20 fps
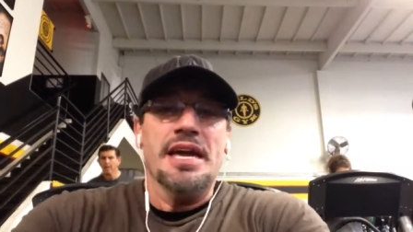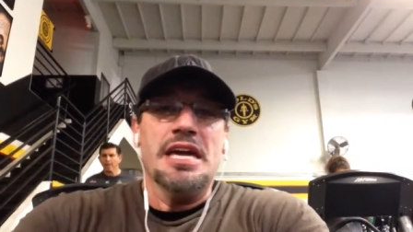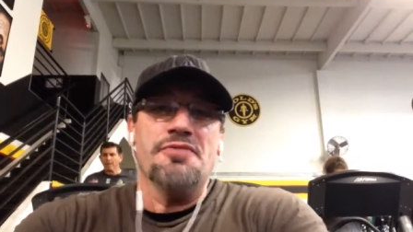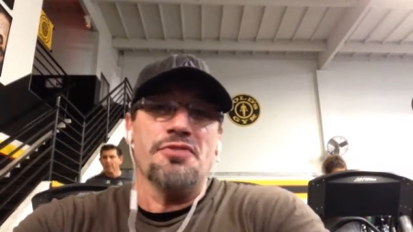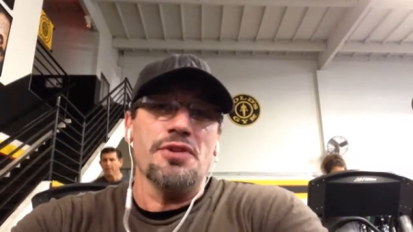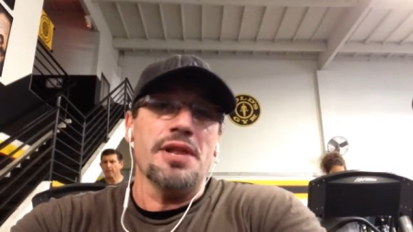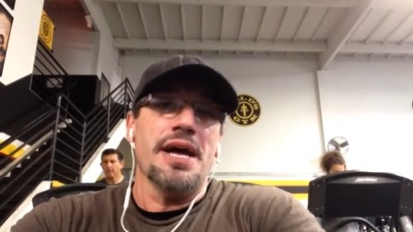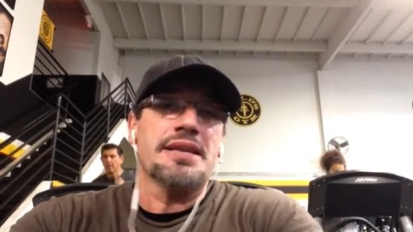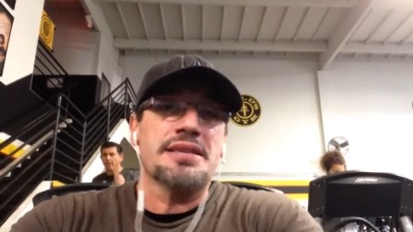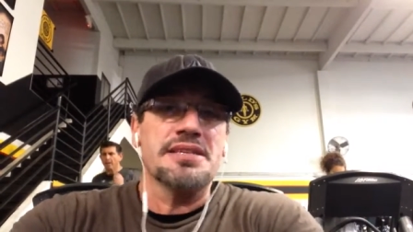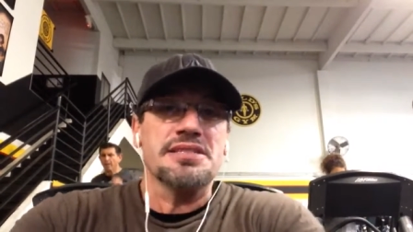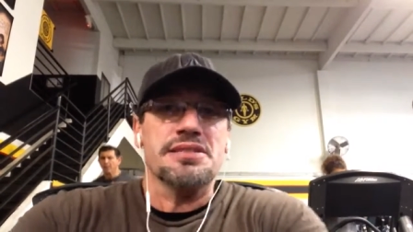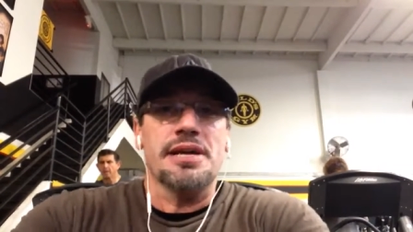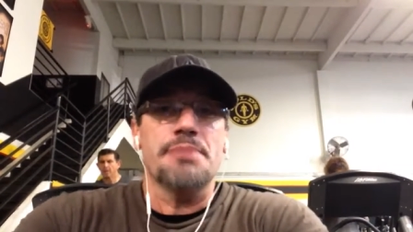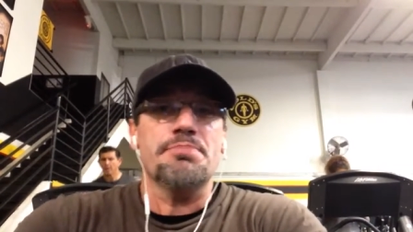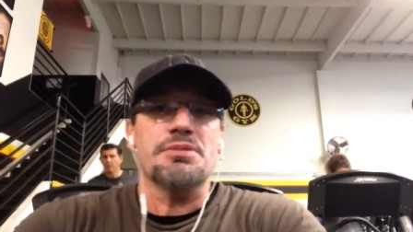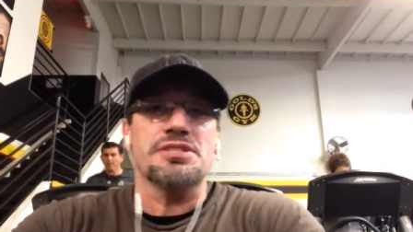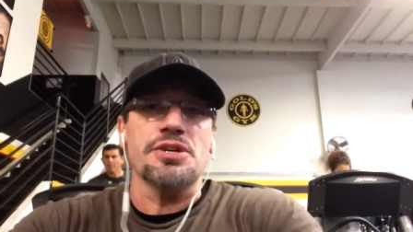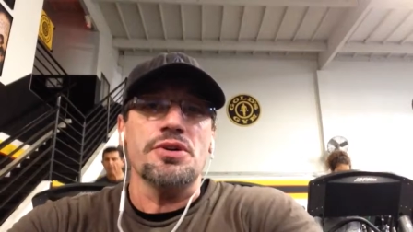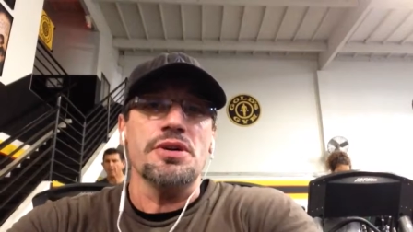If you like this
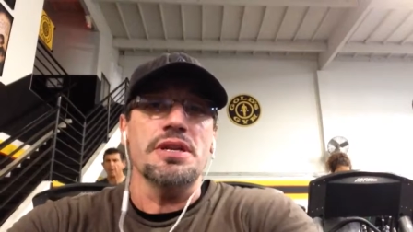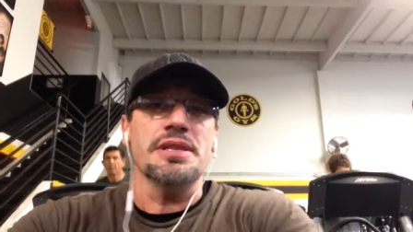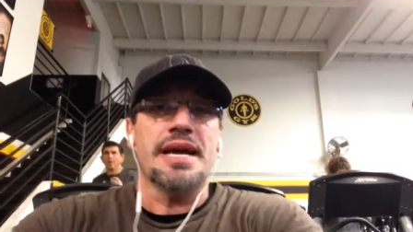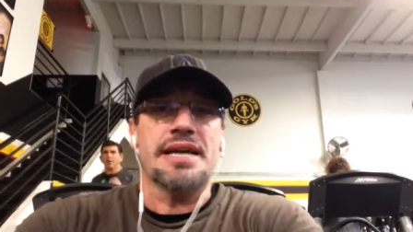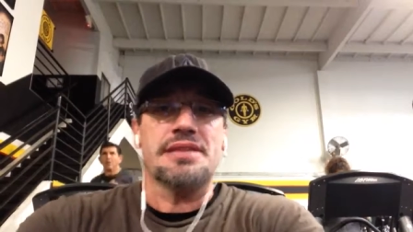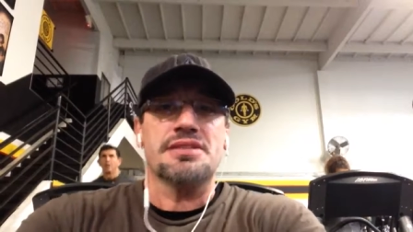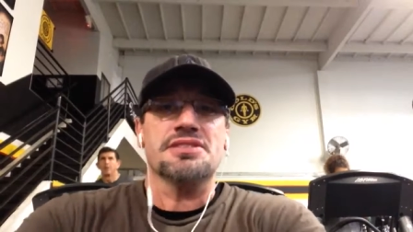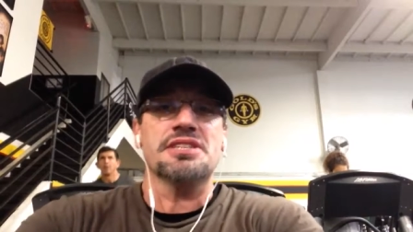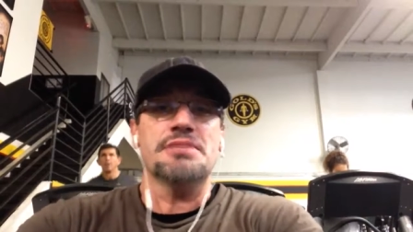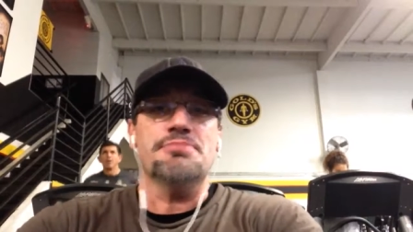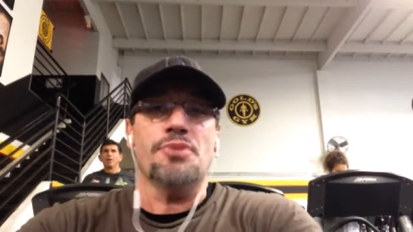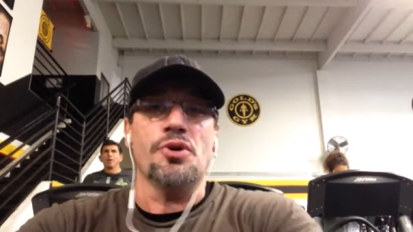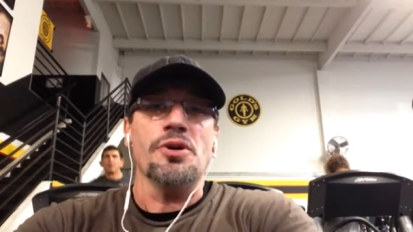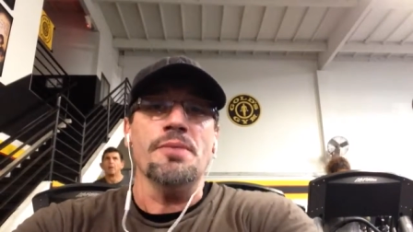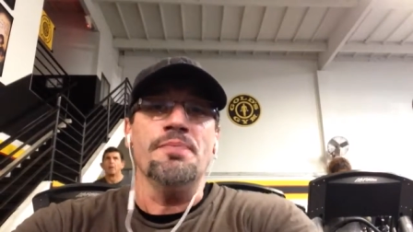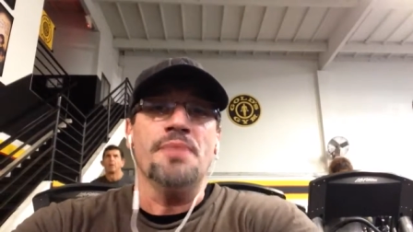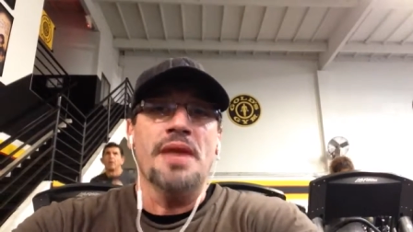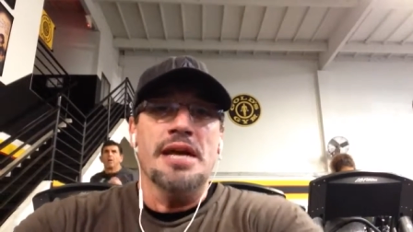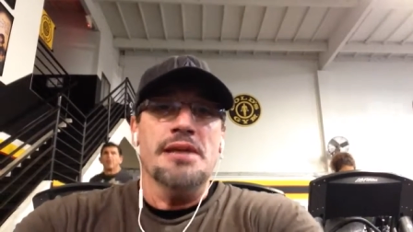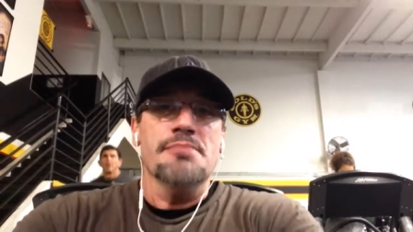episode and like to see
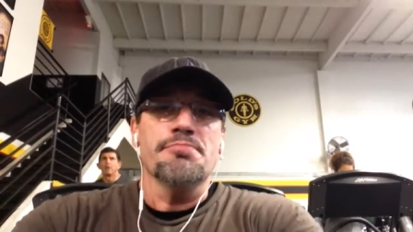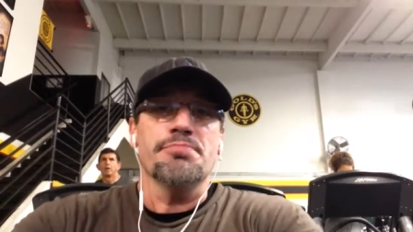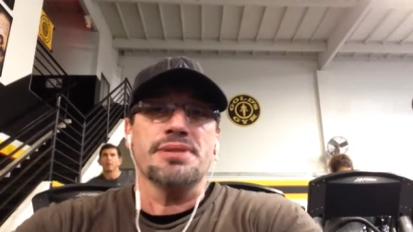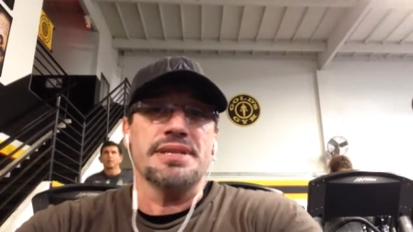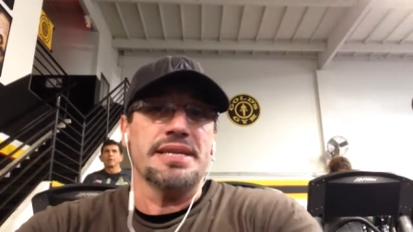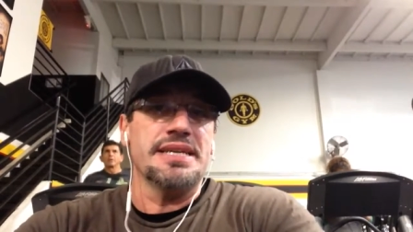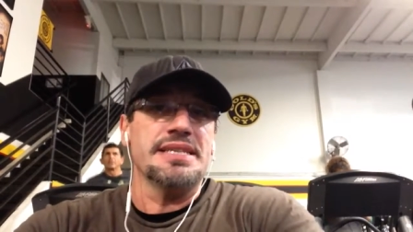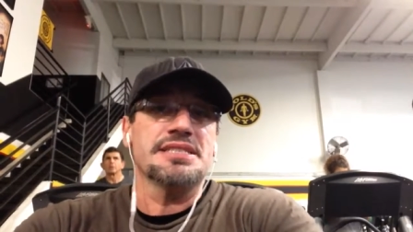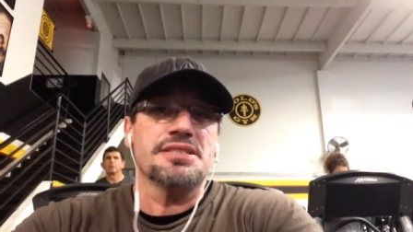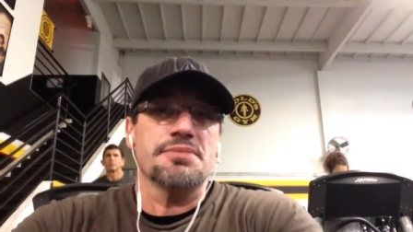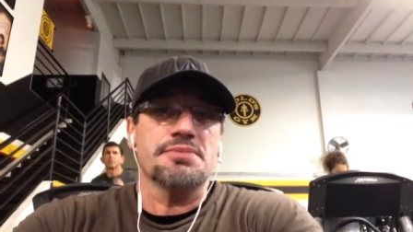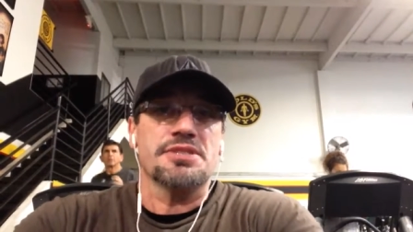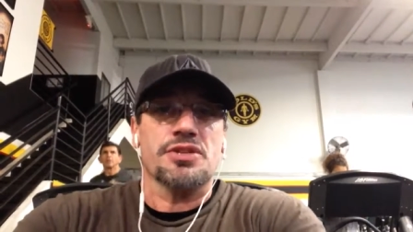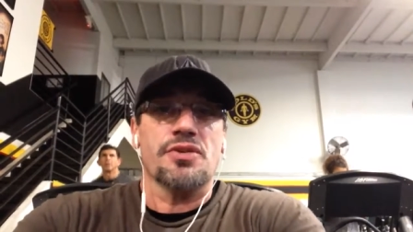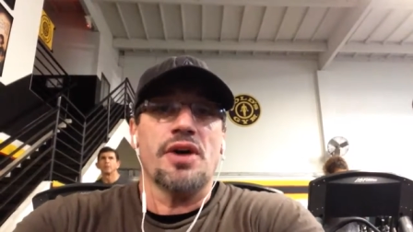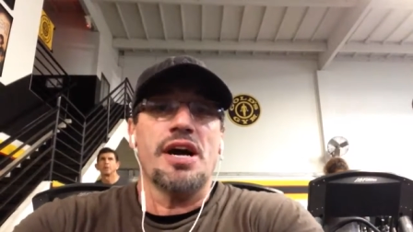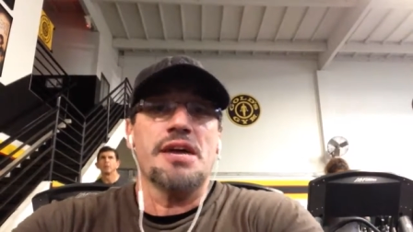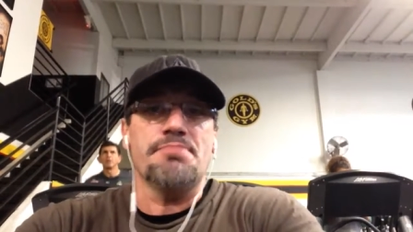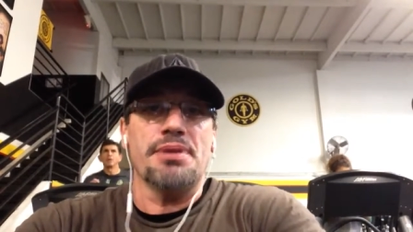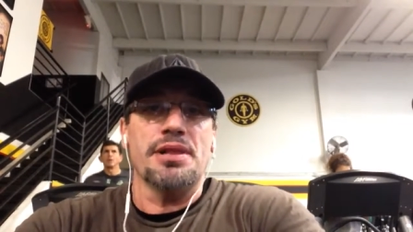more, please
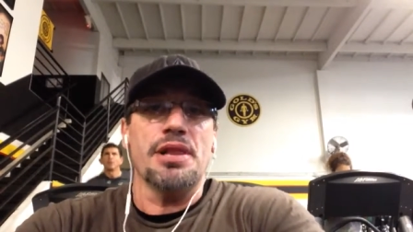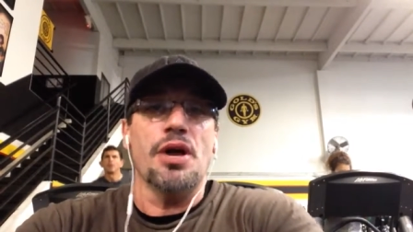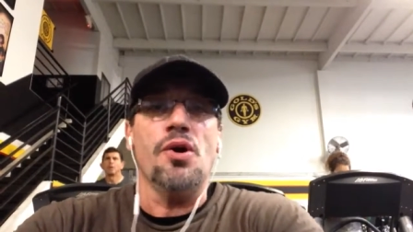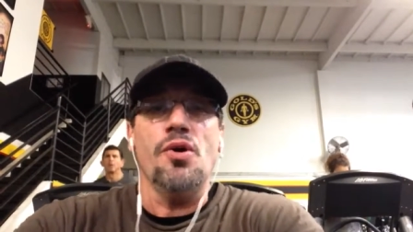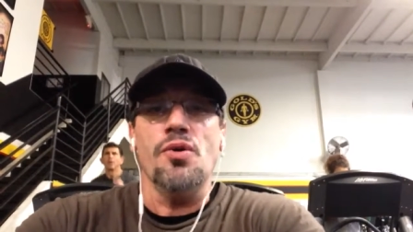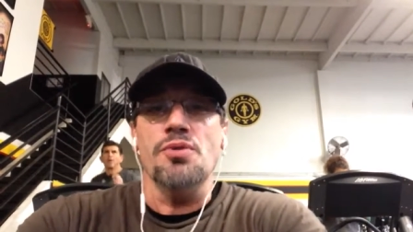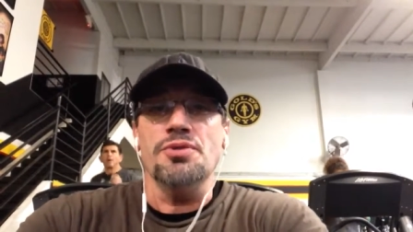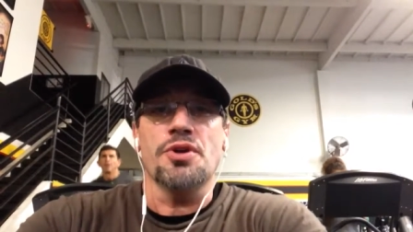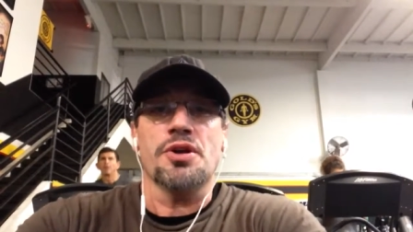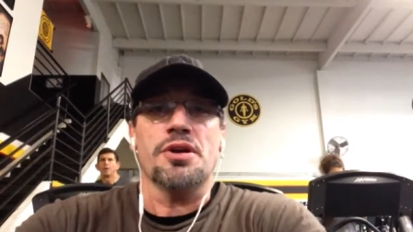subscribe below.